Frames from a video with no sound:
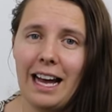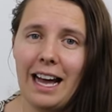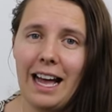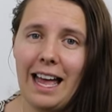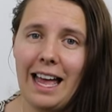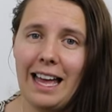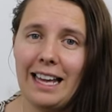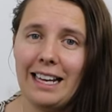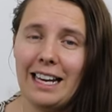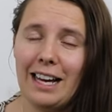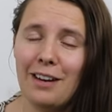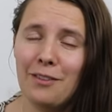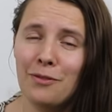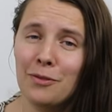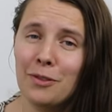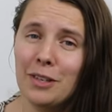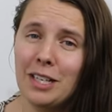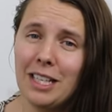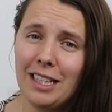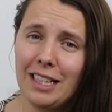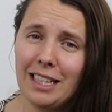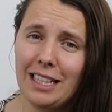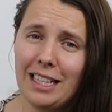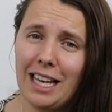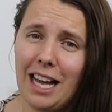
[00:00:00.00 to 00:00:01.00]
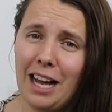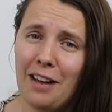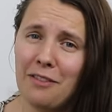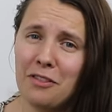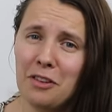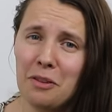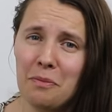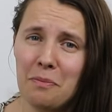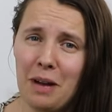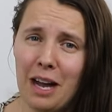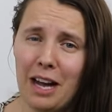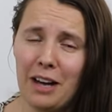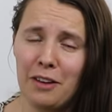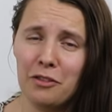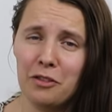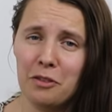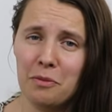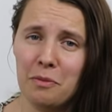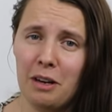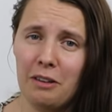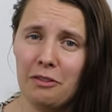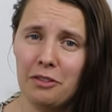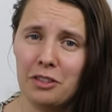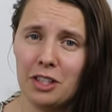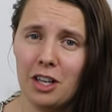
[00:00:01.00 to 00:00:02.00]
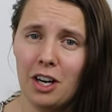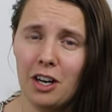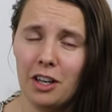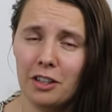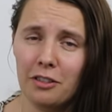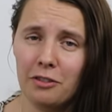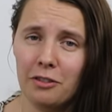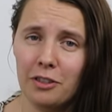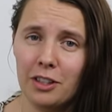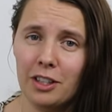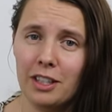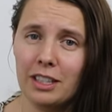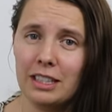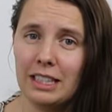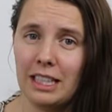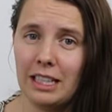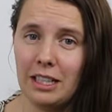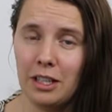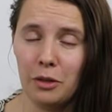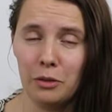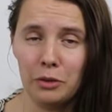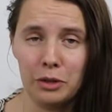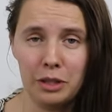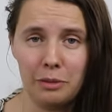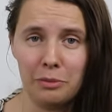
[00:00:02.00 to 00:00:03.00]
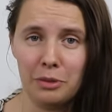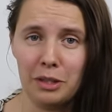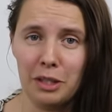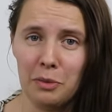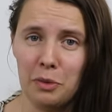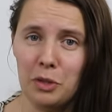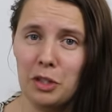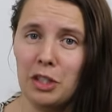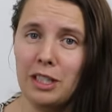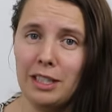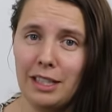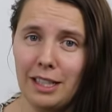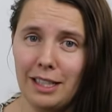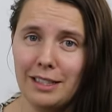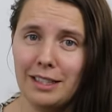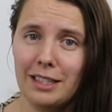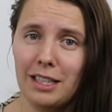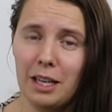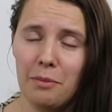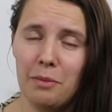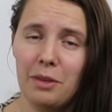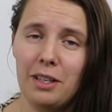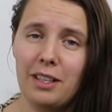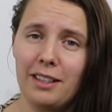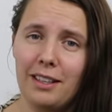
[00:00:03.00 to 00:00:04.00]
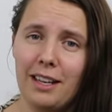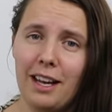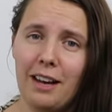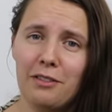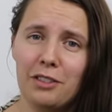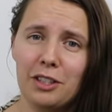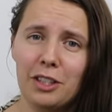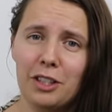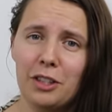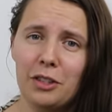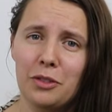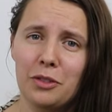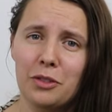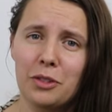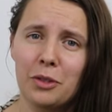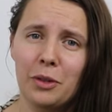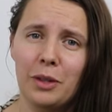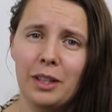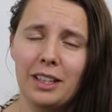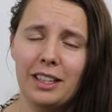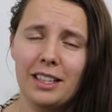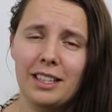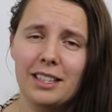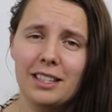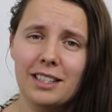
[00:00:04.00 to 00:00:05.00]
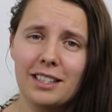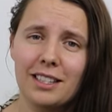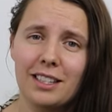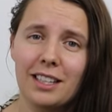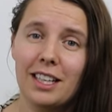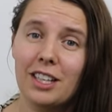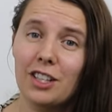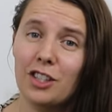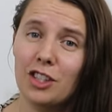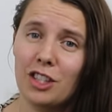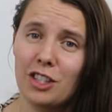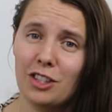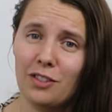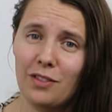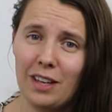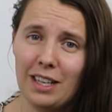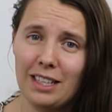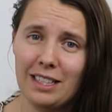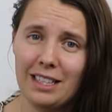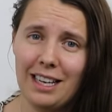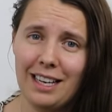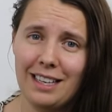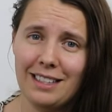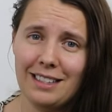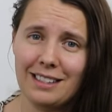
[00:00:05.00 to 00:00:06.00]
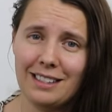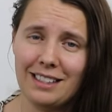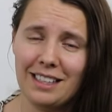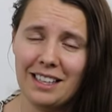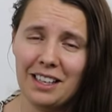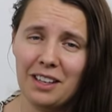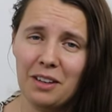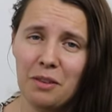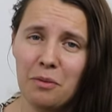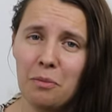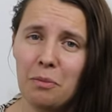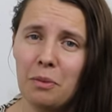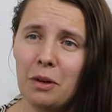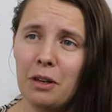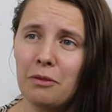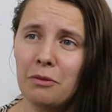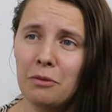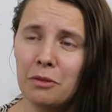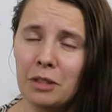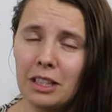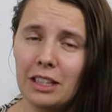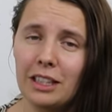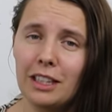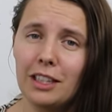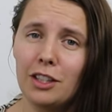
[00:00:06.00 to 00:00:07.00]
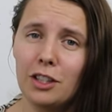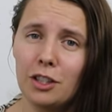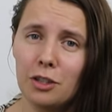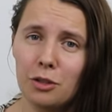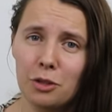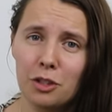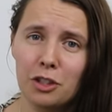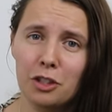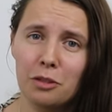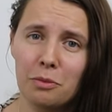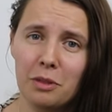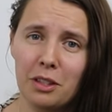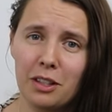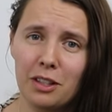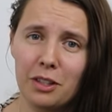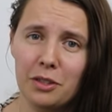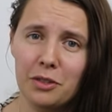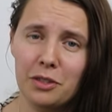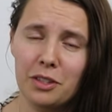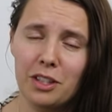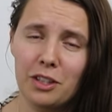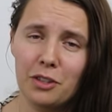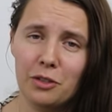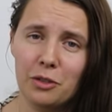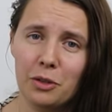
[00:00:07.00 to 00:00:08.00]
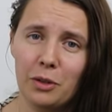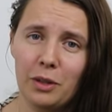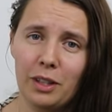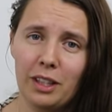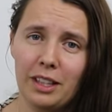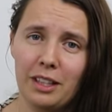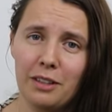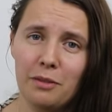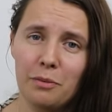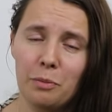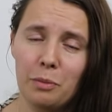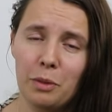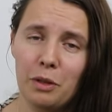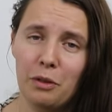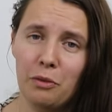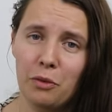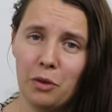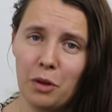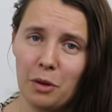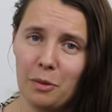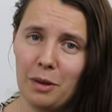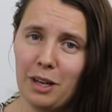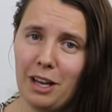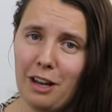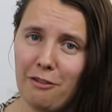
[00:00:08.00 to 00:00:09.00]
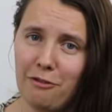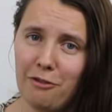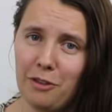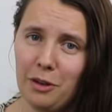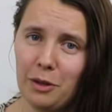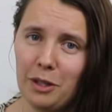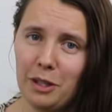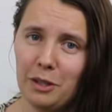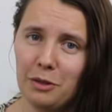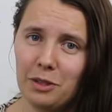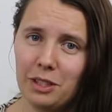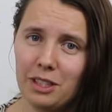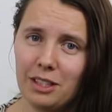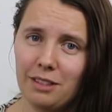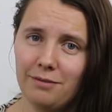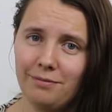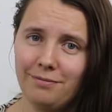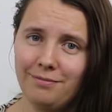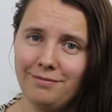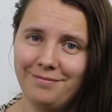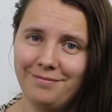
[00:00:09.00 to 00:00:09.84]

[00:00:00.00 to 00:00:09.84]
And really, I feel bad for my photographer because I know sometimes she does come in and have to close toilets because she's fantastic, but really you should be closing your toilet before we have photos.